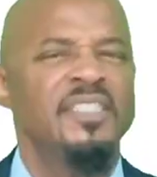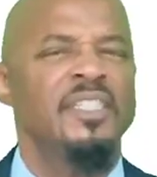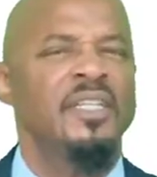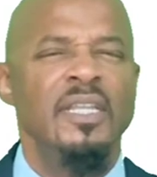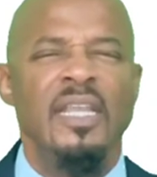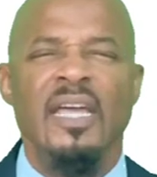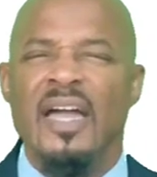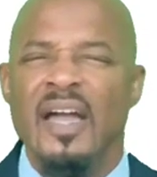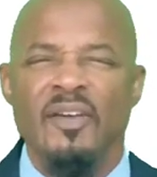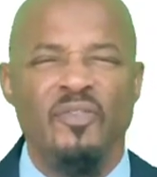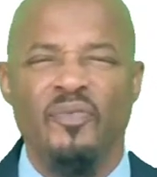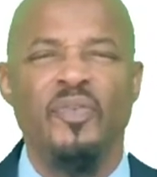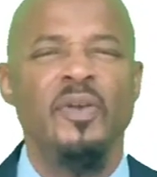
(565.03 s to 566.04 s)
just
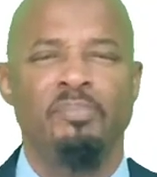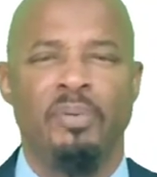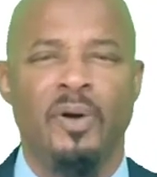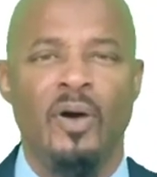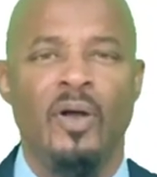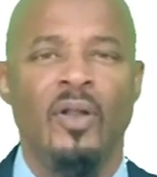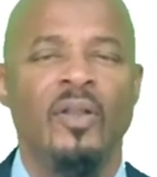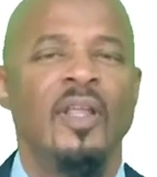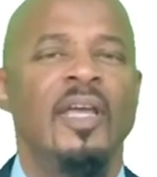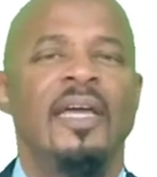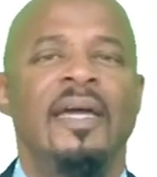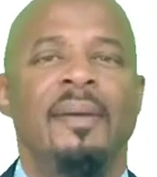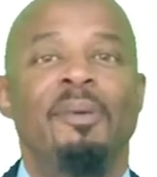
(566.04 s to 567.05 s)
loved football,
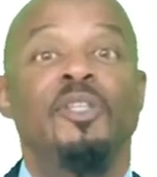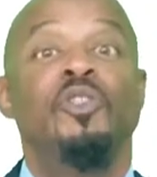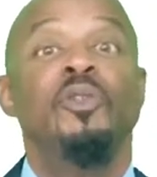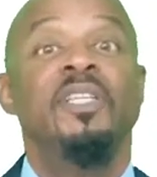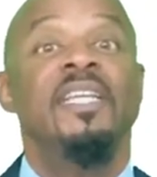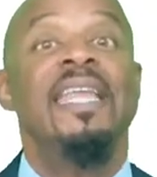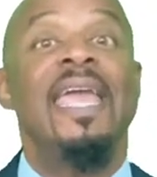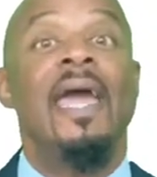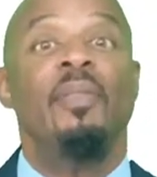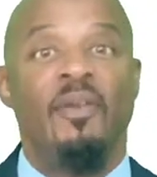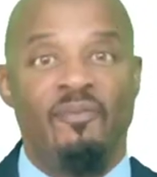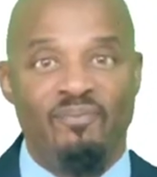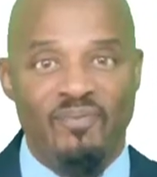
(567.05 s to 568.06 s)
but you didn't
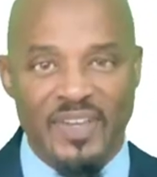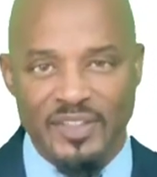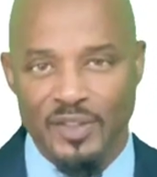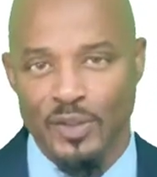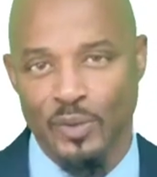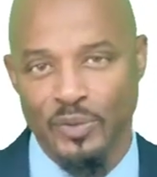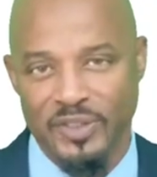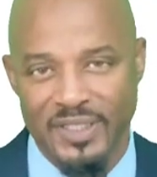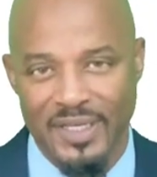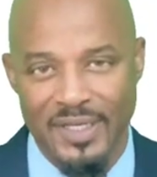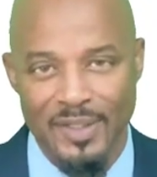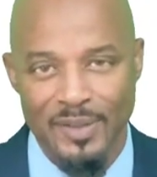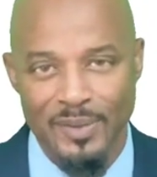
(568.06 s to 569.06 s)
have the physical
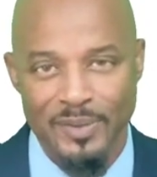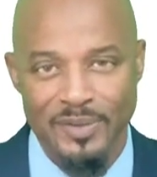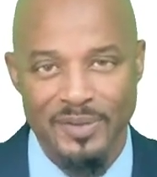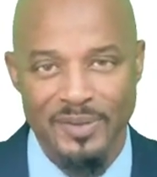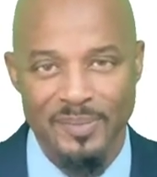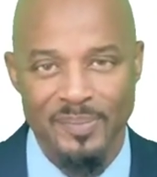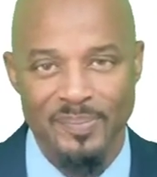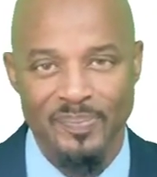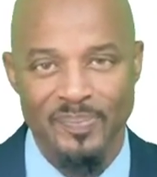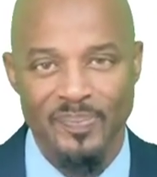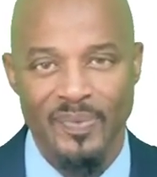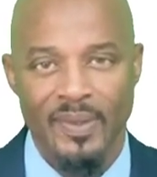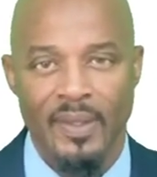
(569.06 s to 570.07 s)
skills
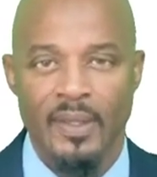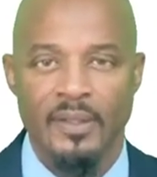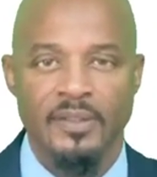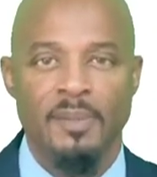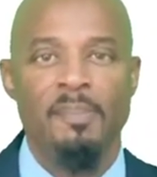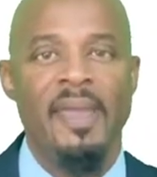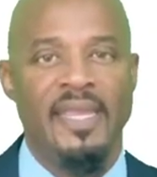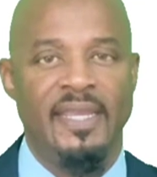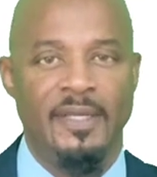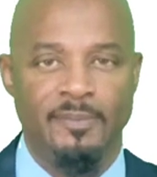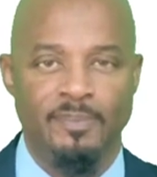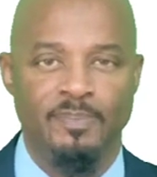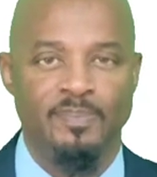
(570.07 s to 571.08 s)
to make
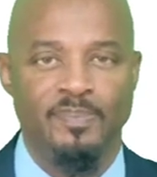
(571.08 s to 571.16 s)
it?